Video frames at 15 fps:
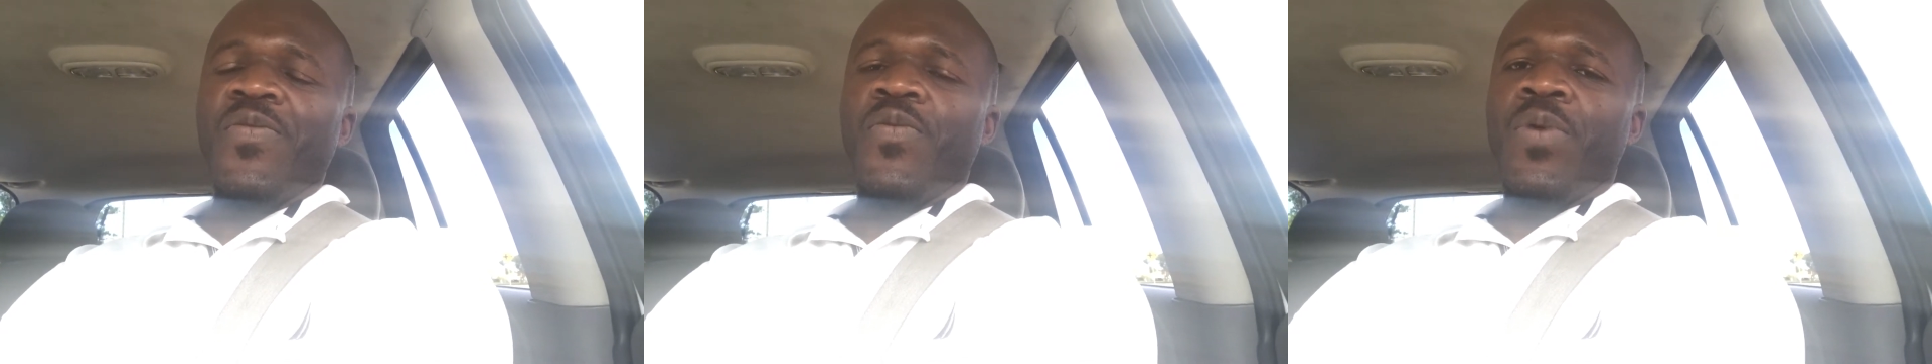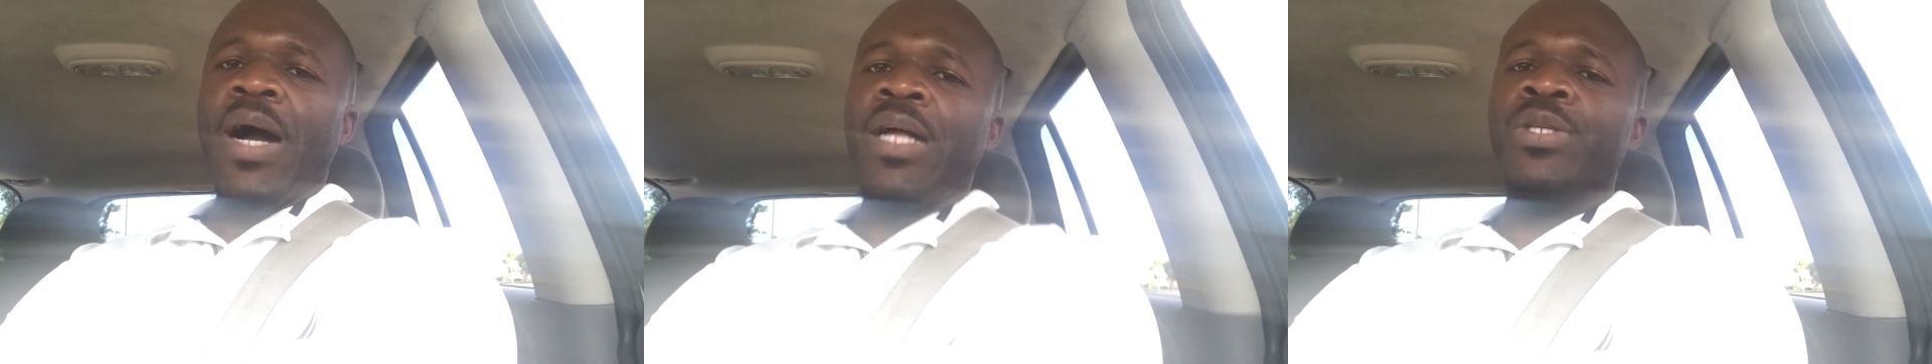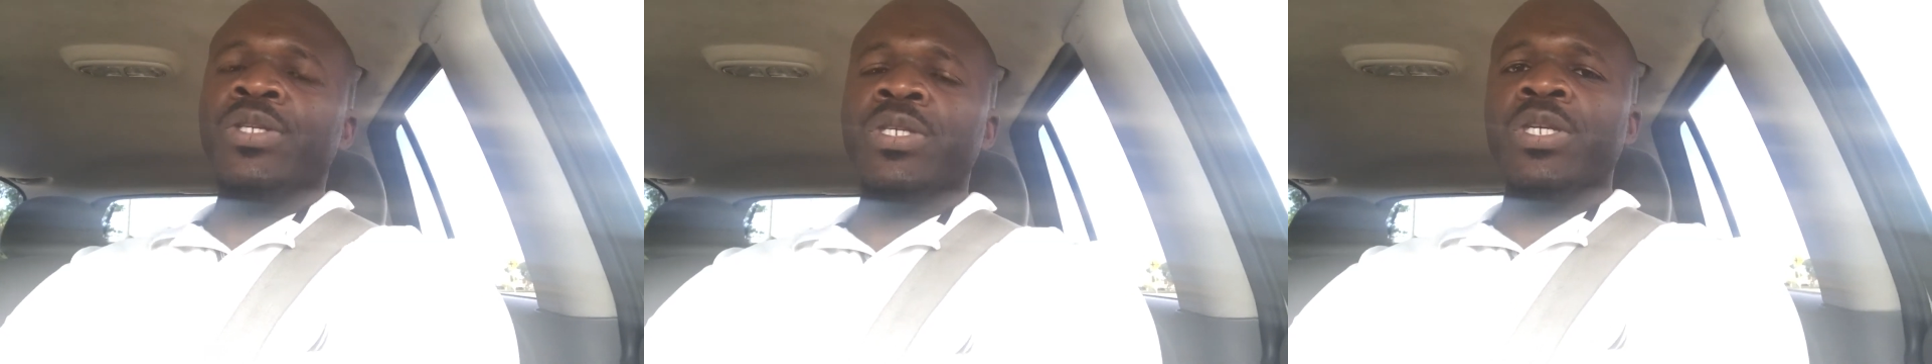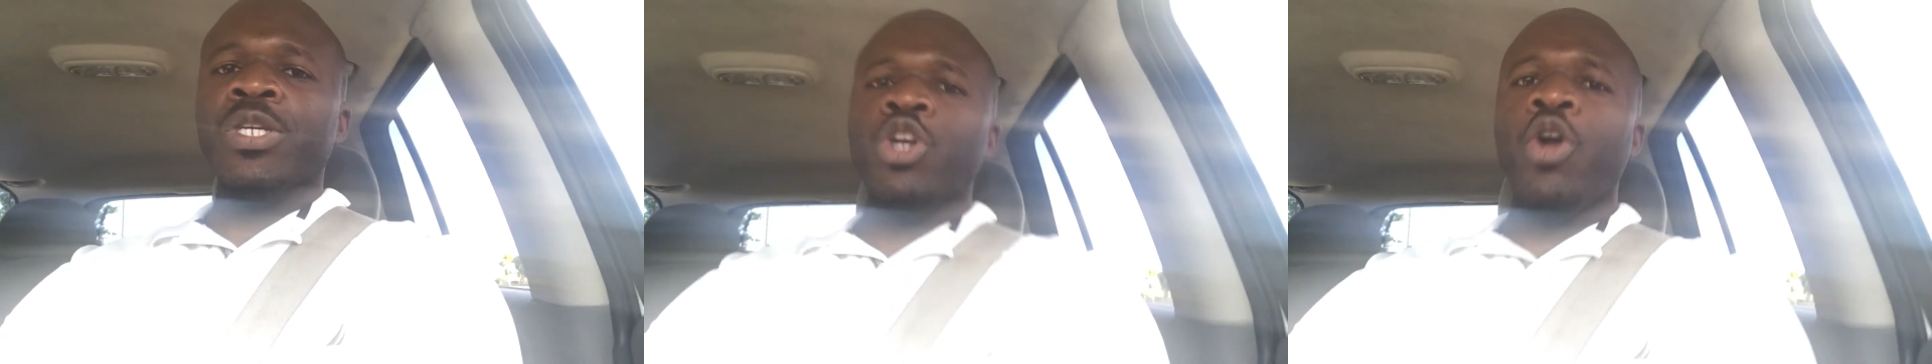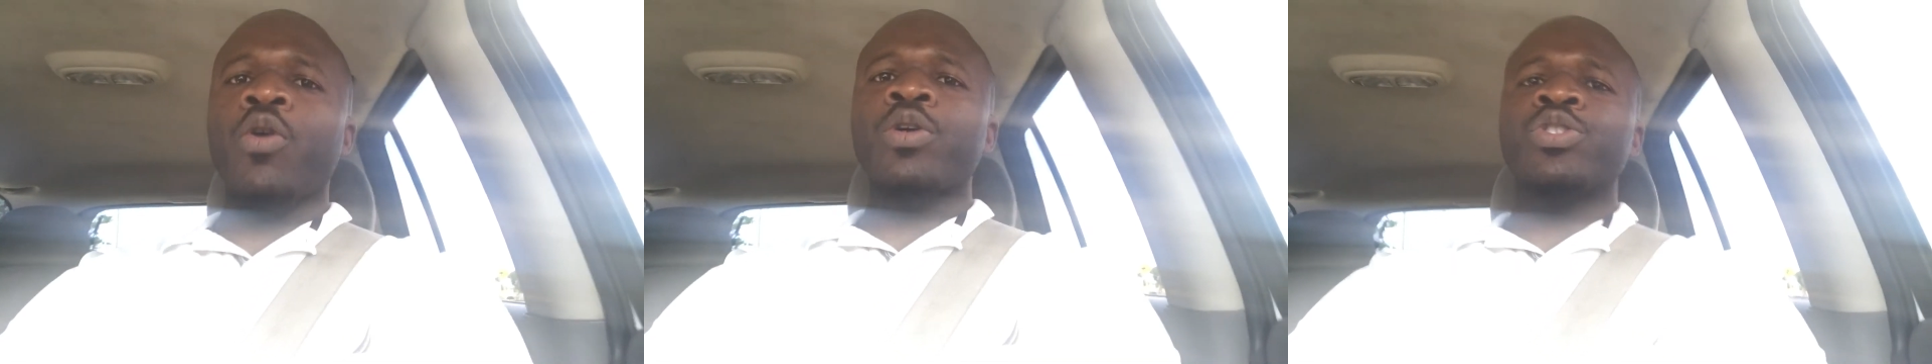Well, I just
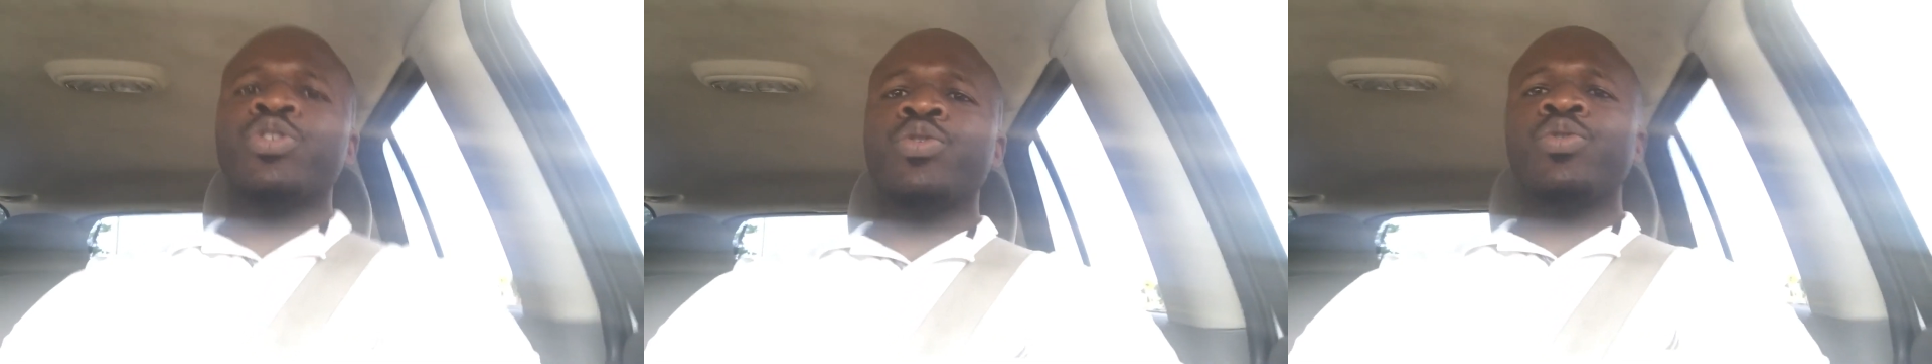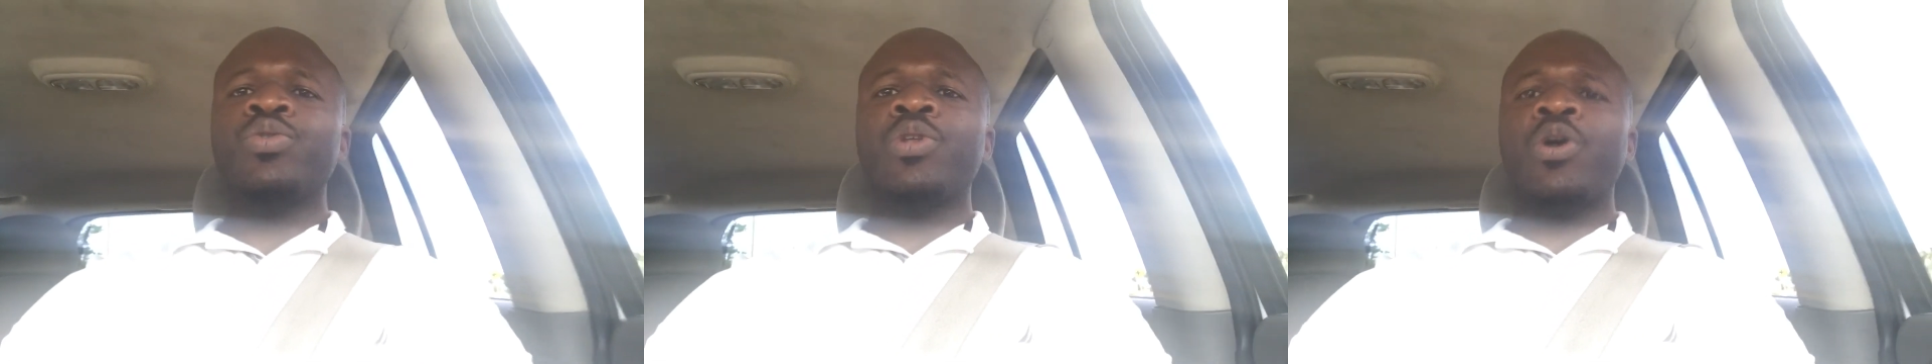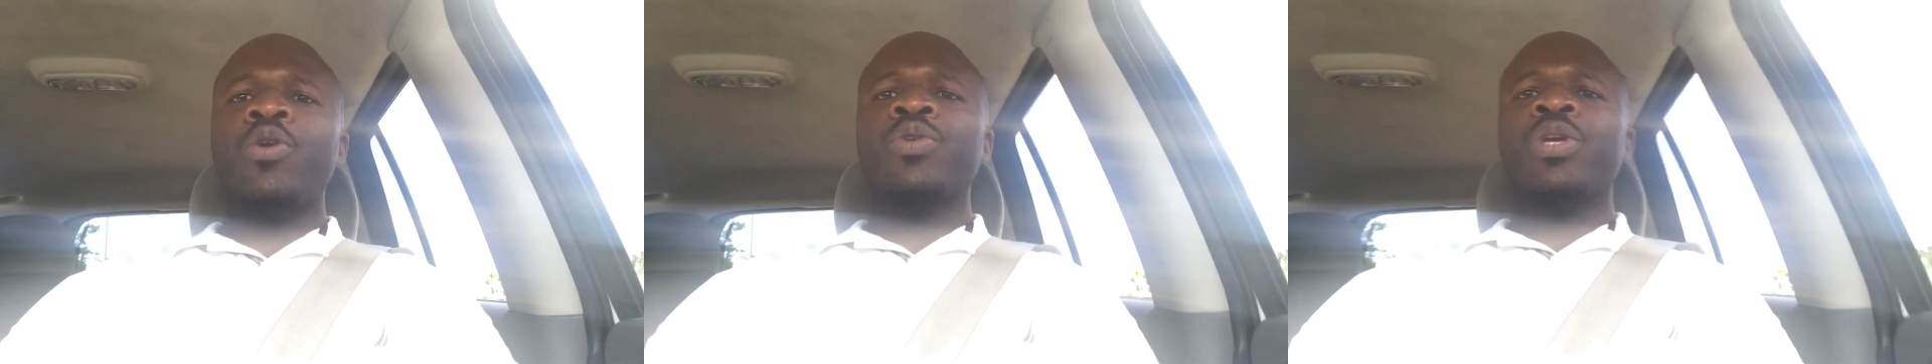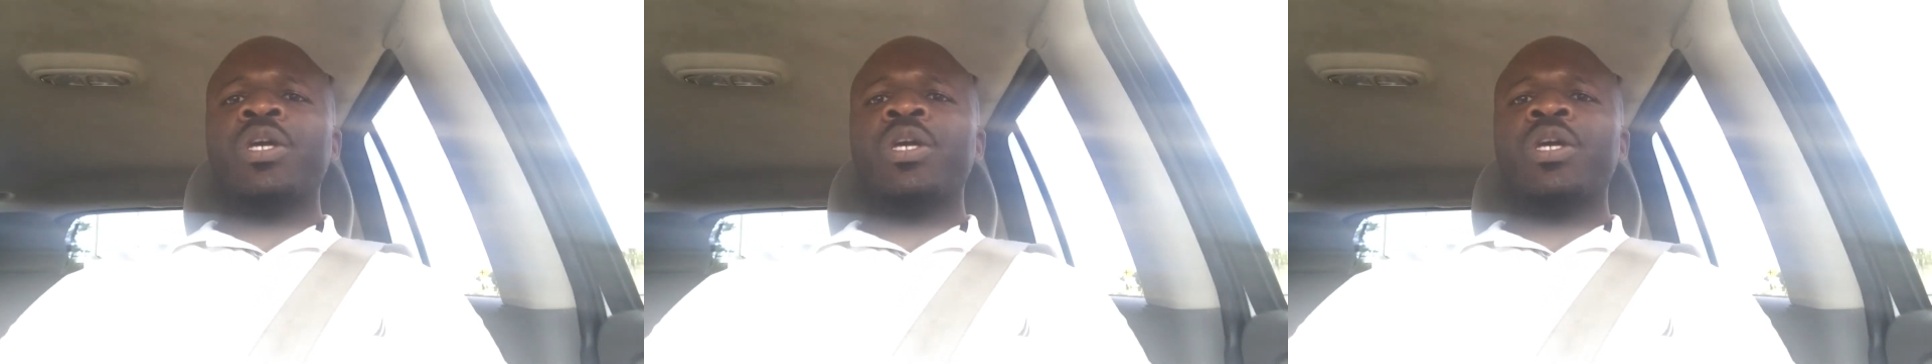encourage you, don't